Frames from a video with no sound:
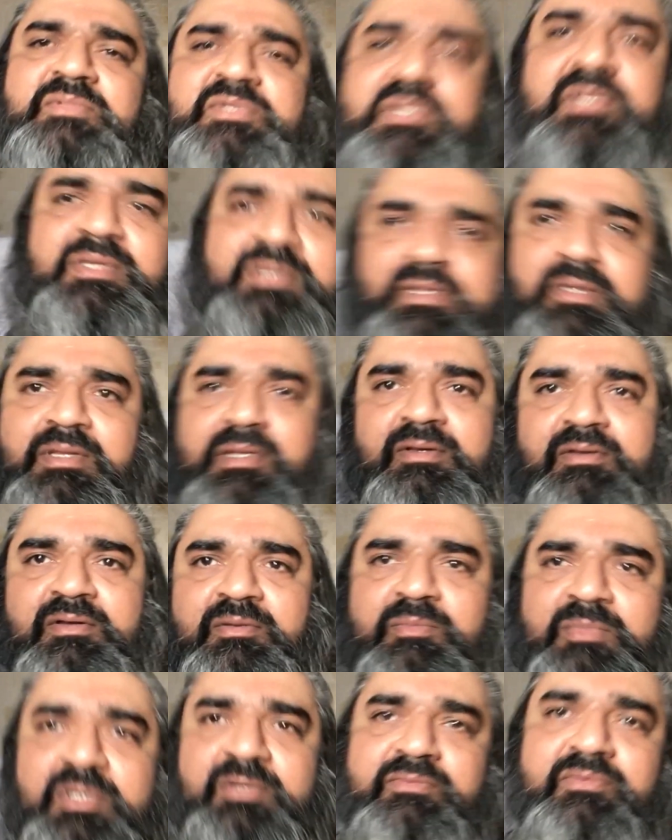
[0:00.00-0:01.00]
sitting here
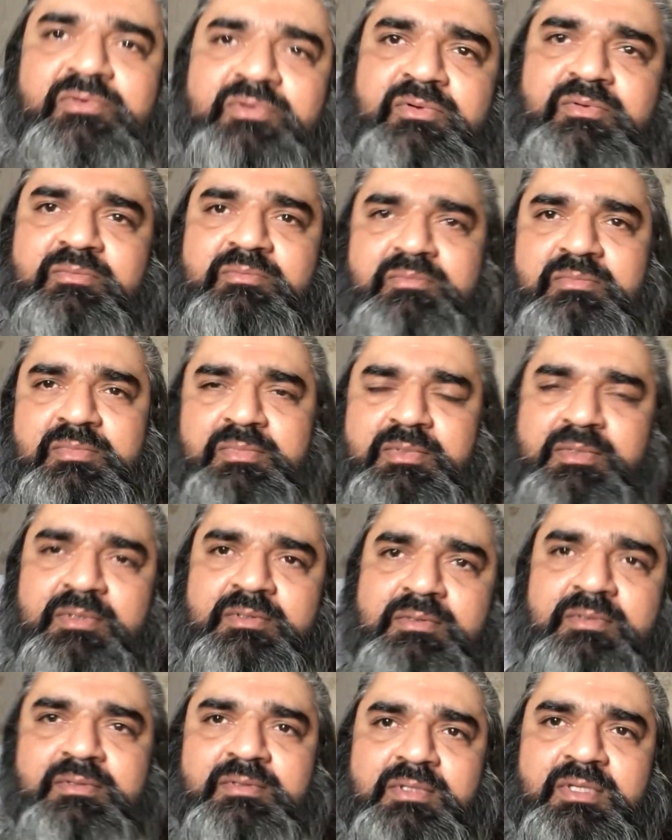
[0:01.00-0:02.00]
in my room
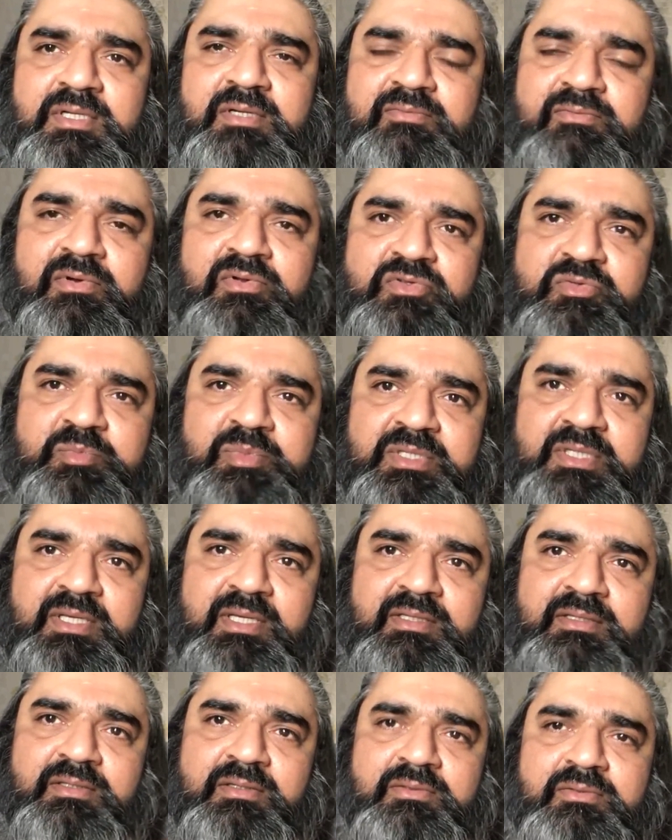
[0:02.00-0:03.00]
like a roast
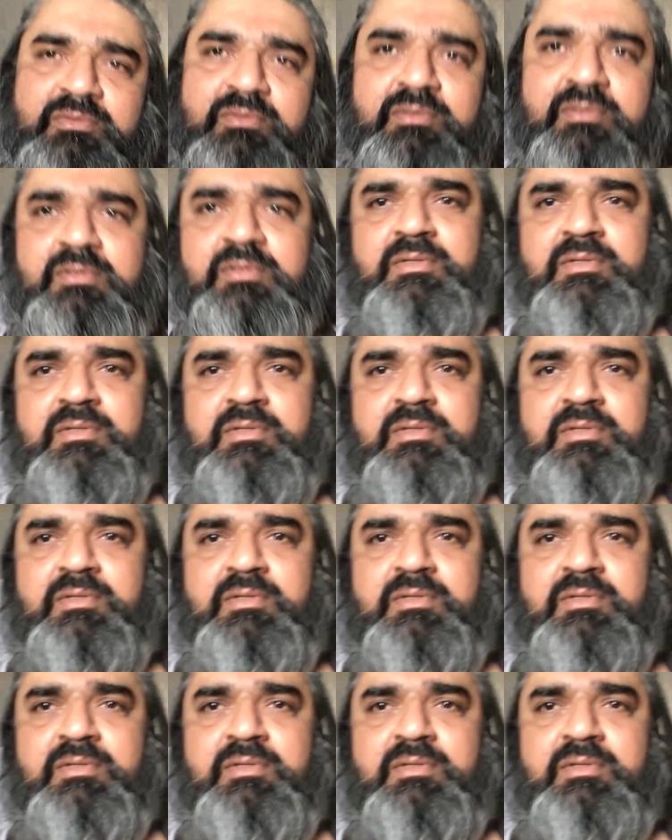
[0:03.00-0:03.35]
potato.